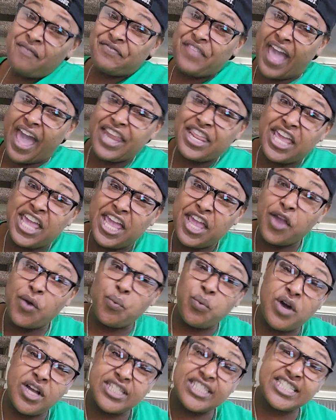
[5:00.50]
That he
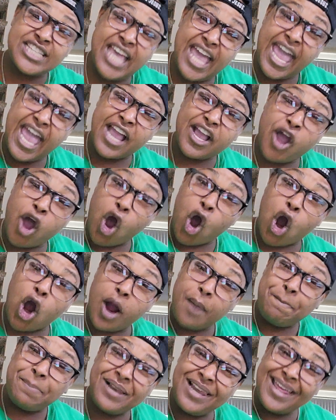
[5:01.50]
would take
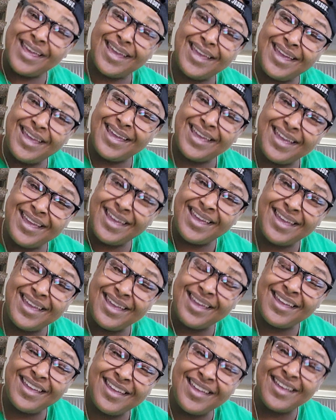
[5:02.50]
our
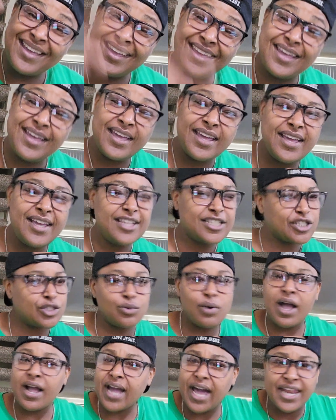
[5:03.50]
place.
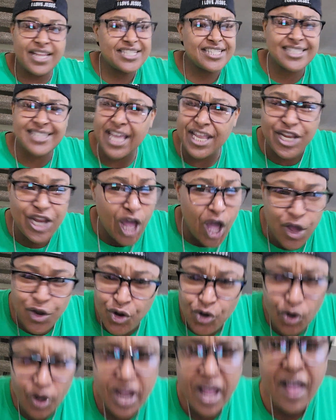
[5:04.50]
So oh, I got to stand in
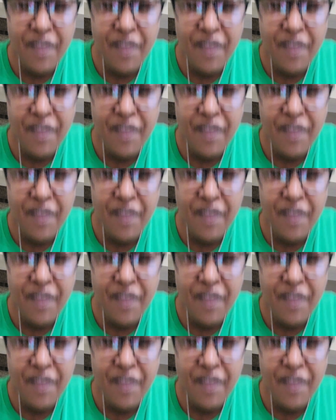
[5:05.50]
honor, Lord.